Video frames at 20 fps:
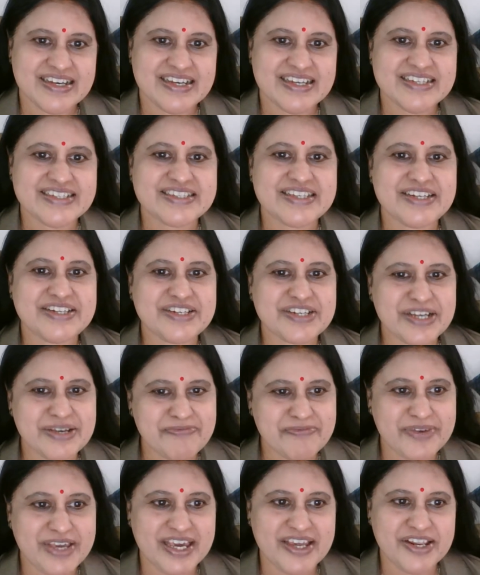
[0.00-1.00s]
is the
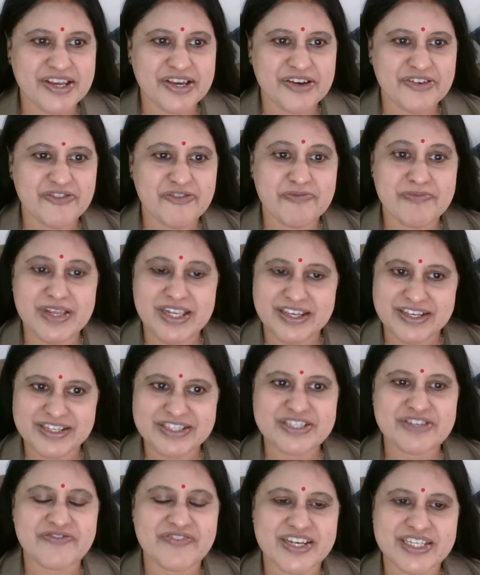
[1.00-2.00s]
dream career of
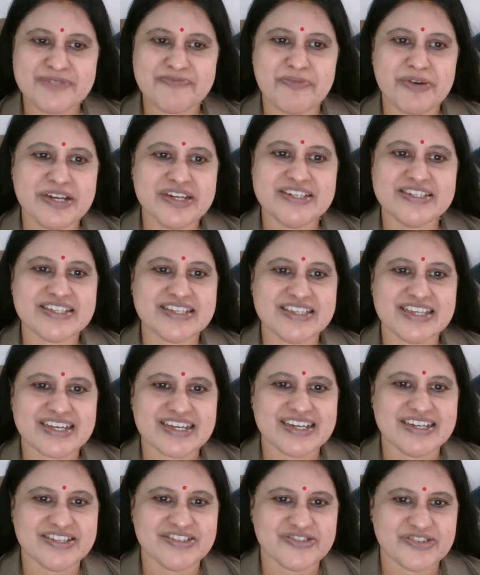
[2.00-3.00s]
millions of aspirants in the
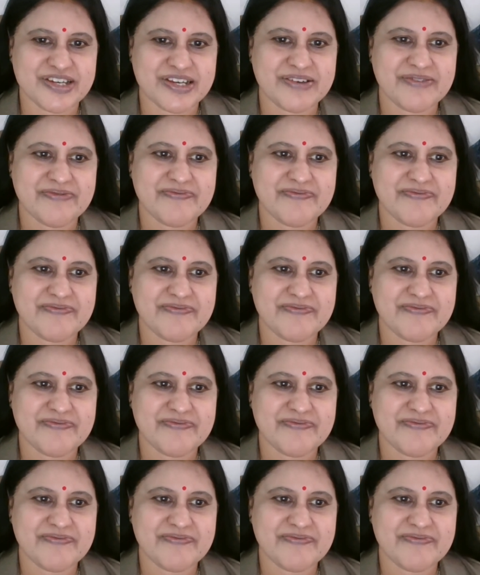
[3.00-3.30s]
country.